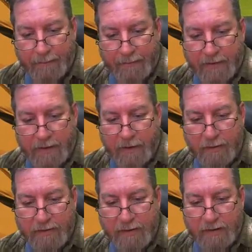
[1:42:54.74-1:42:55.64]
Is so
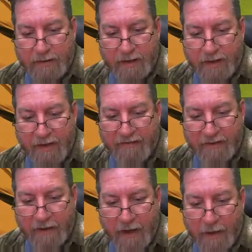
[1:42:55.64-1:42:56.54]
it, it's The Thief and
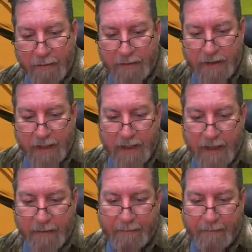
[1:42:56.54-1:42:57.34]
the Cobbler. Check it out.